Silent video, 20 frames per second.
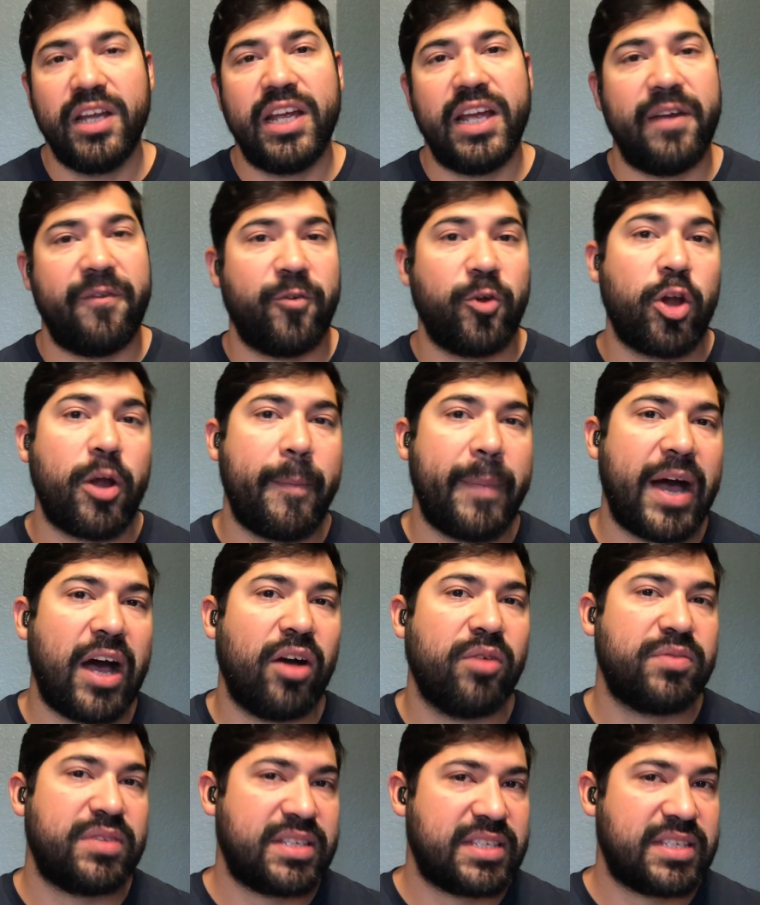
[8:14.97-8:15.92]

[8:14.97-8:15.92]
If you're about